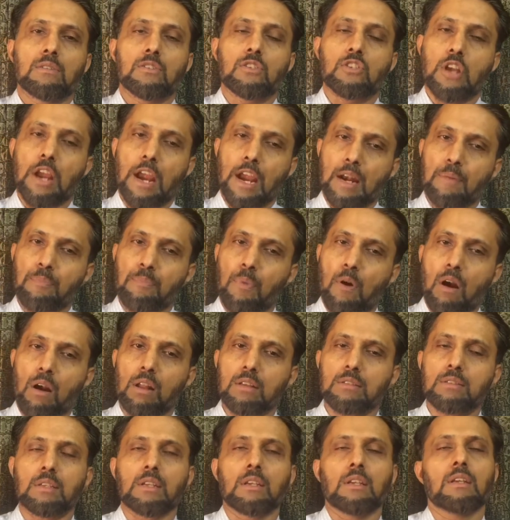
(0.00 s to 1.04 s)
Trade
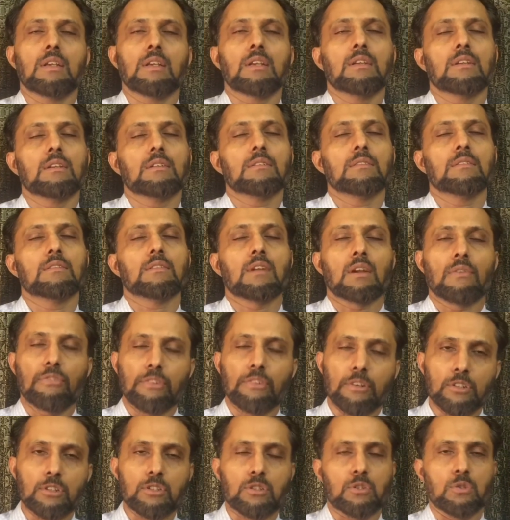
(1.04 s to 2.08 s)
policy
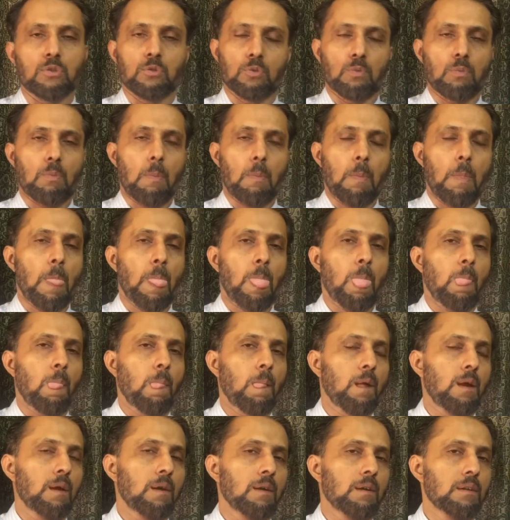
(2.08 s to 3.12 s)
refers to
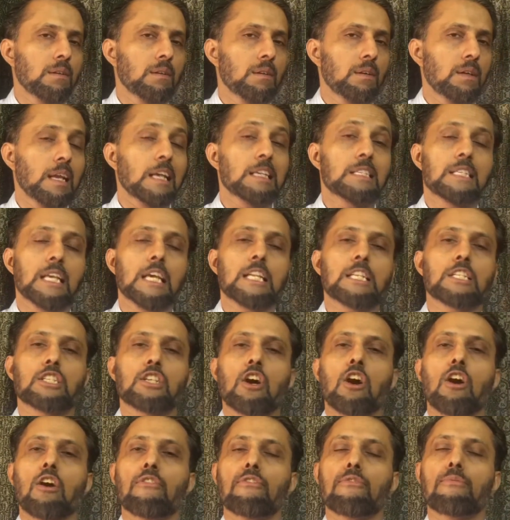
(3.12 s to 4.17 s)
a set
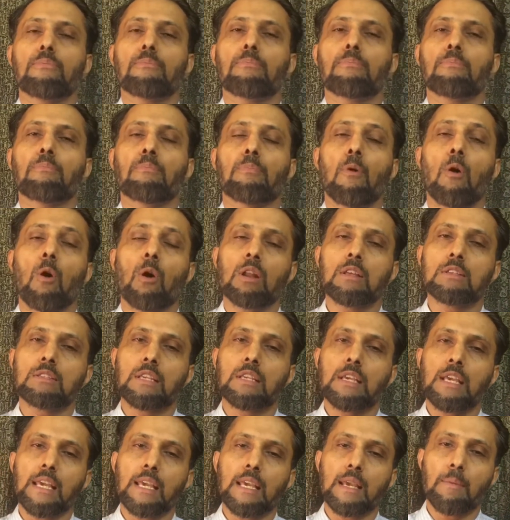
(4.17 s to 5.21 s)
of
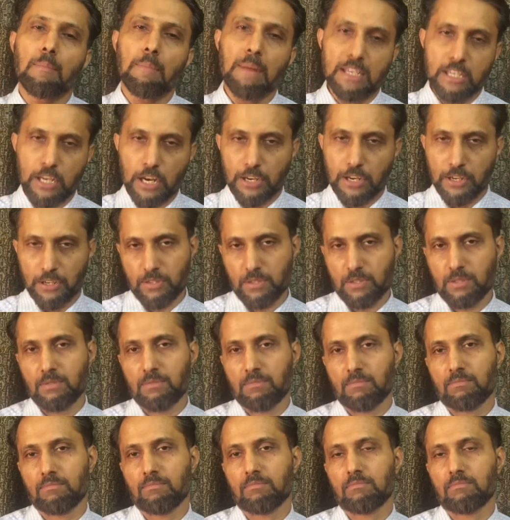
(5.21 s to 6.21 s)
policy measures